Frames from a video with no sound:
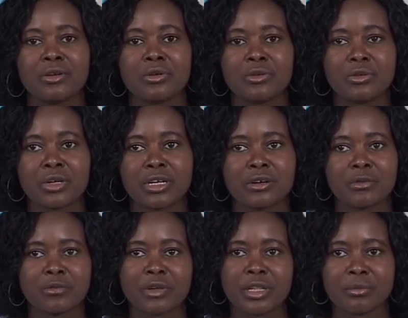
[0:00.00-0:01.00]
look
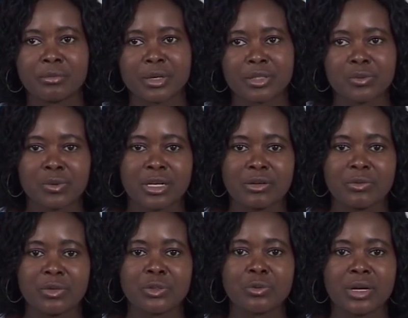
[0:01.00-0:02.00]
for the best one.
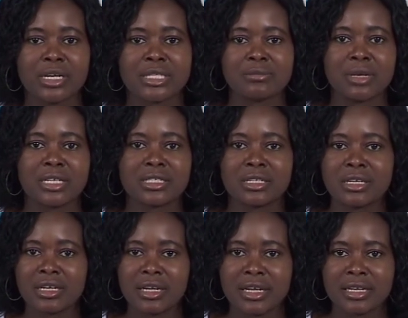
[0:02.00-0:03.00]
Which one is much
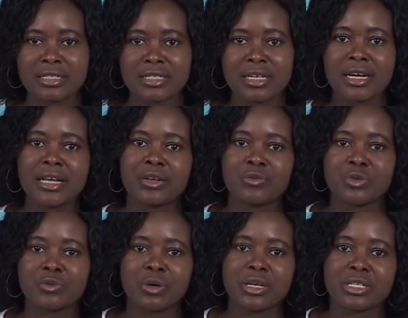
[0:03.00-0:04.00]
easier and
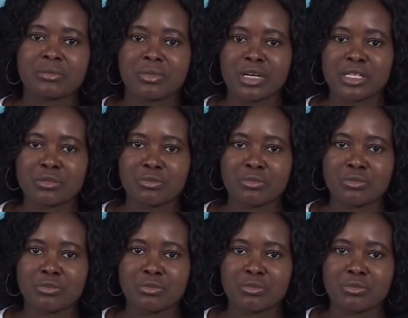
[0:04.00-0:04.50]
which one is much